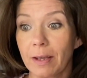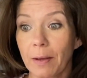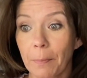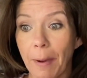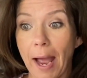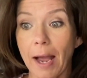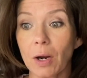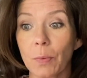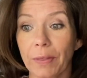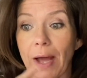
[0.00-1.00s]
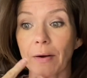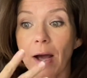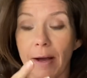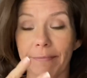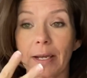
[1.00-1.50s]
back without
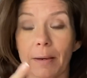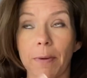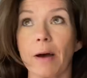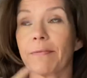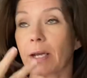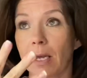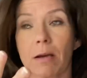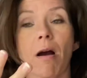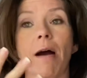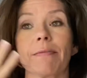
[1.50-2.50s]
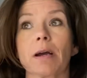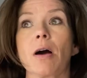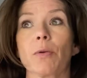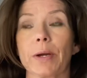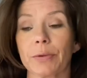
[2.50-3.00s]
huffing and puffing and coughing
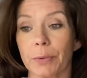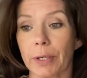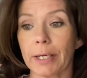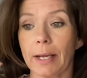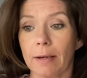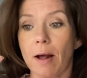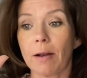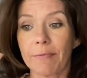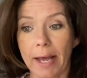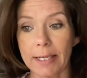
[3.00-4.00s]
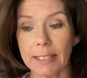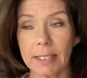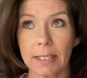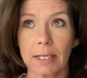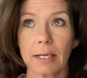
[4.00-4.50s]
all the way through it and all of that.
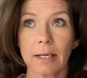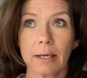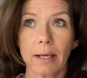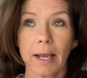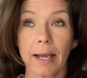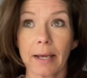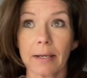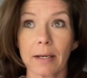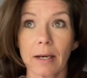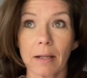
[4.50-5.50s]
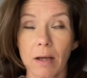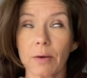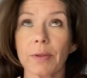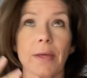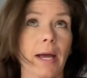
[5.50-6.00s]
And along
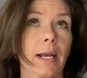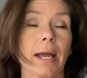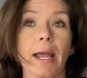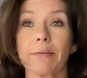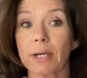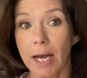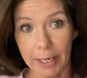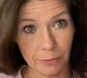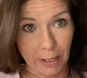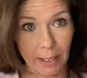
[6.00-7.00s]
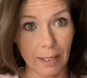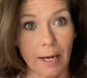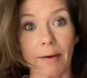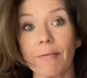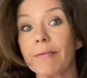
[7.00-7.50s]
with that, I have to hydrate
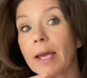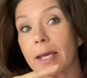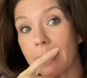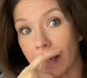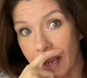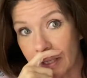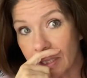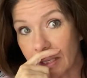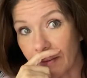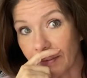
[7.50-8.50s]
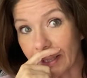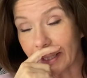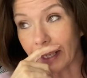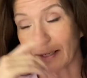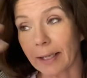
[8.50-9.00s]
enough and stuff like
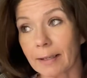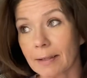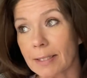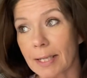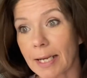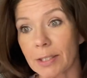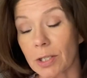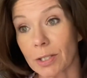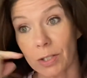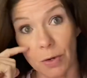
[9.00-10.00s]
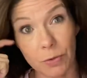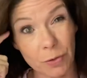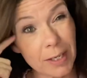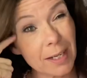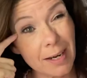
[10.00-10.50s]
that. Like, because I just don't
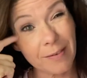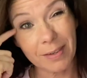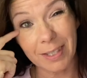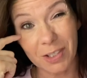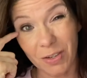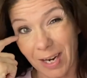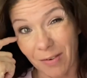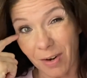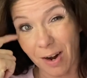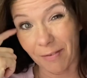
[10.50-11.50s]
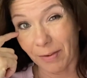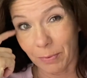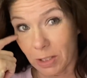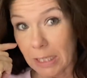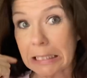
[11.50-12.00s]
drink enough unless you count coffee,
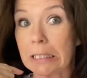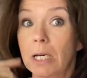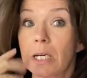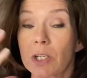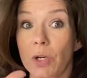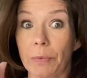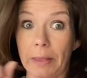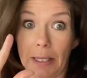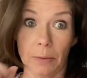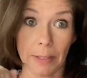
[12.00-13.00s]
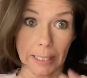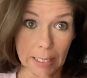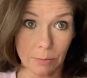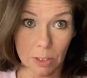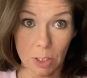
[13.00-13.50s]
which I don't think we
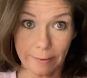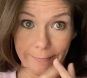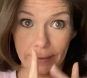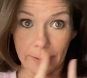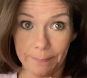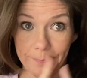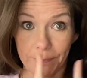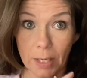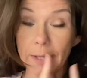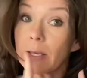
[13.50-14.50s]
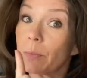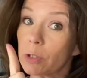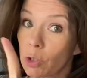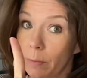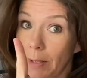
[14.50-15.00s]
count coffee. I think we
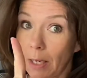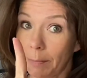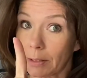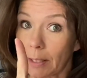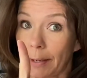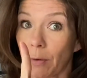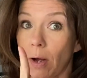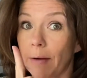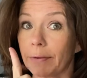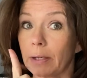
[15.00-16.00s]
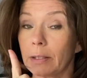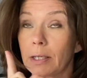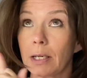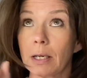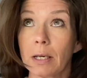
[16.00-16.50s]
should be able to count coffee,
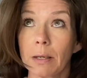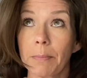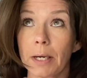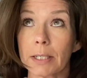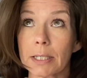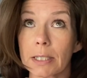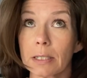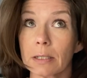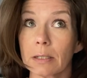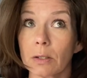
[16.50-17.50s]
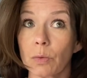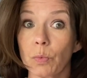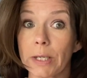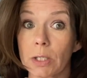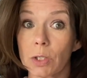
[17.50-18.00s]
but
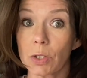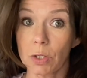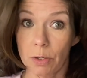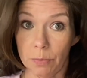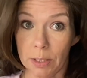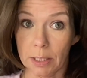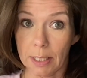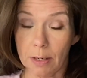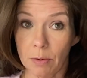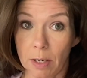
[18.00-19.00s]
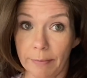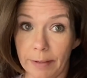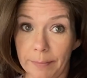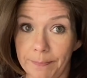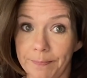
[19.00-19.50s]
we don't count
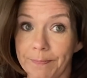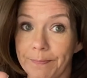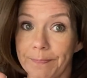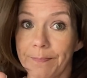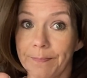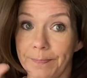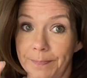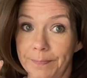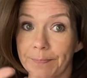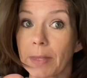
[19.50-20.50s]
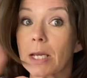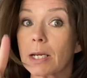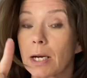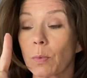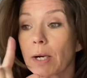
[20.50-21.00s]
coffee.
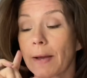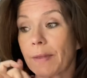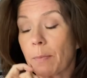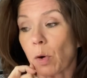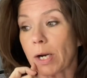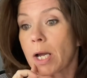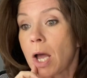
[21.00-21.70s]
Got to work on that more.